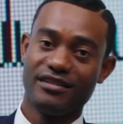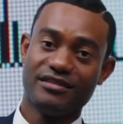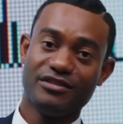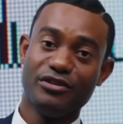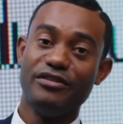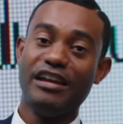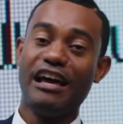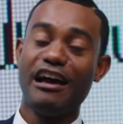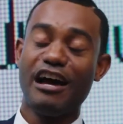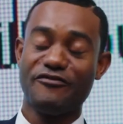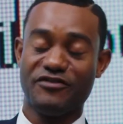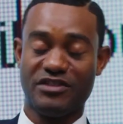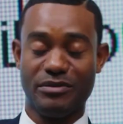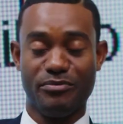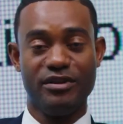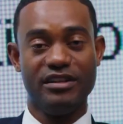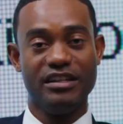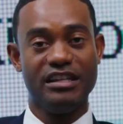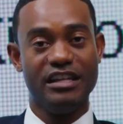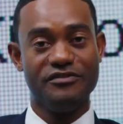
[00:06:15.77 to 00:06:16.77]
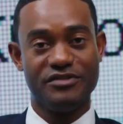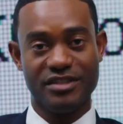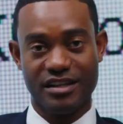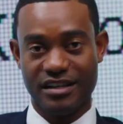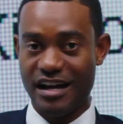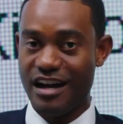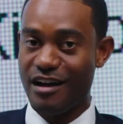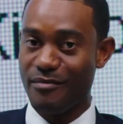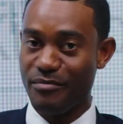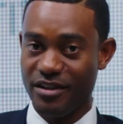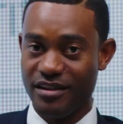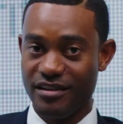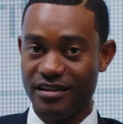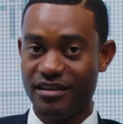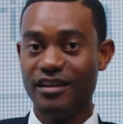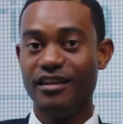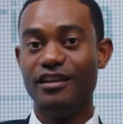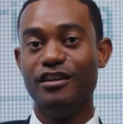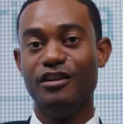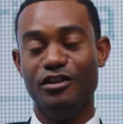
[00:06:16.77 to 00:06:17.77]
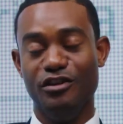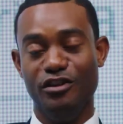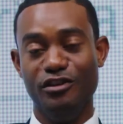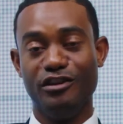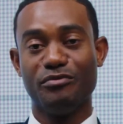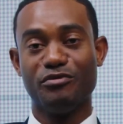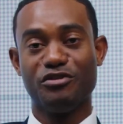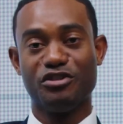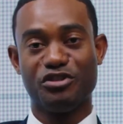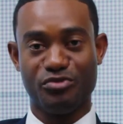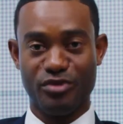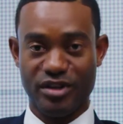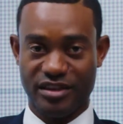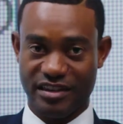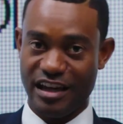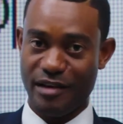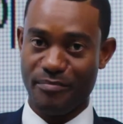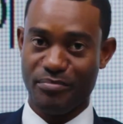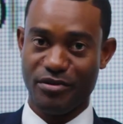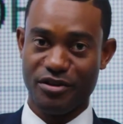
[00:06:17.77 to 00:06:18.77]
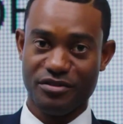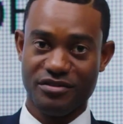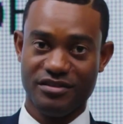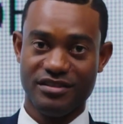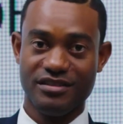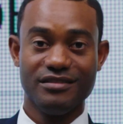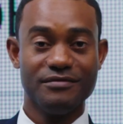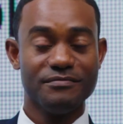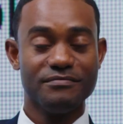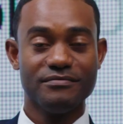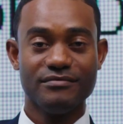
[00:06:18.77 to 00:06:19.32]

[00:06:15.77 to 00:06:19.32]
So now if someone leaves a comment, you can restrict that person.